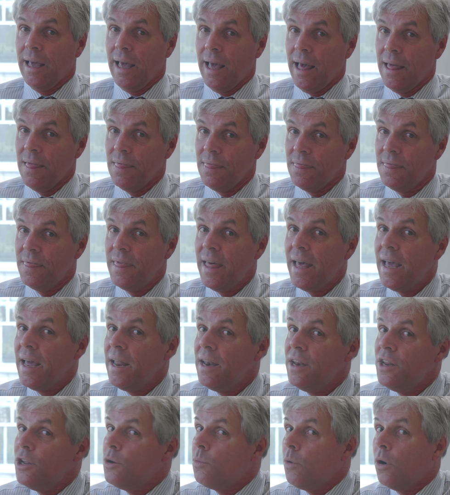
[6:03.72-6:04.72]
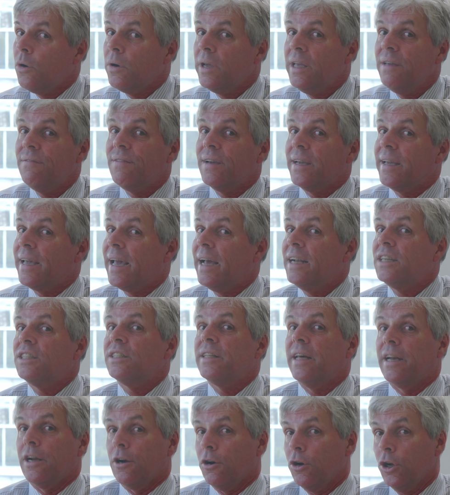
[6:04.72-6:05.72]
And then you won't even catch
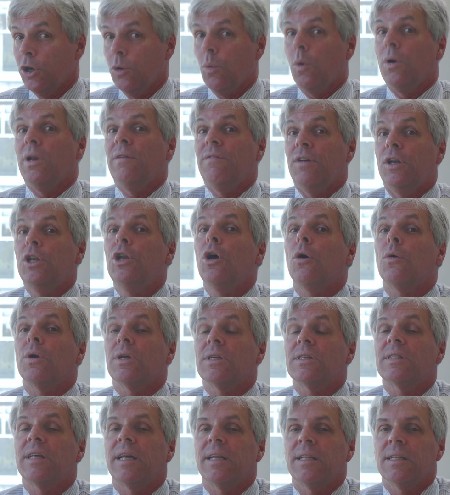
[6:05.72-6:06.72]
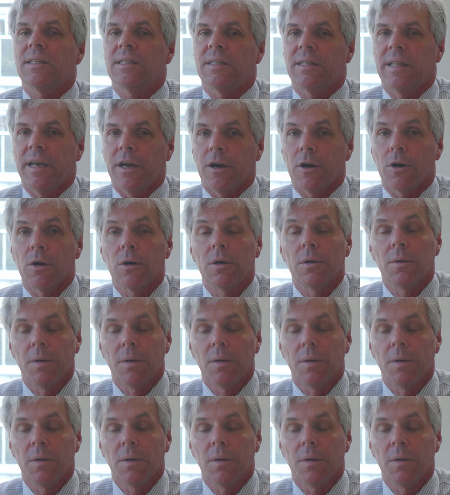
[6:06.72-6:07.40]
that error. You won't even notice that it's there.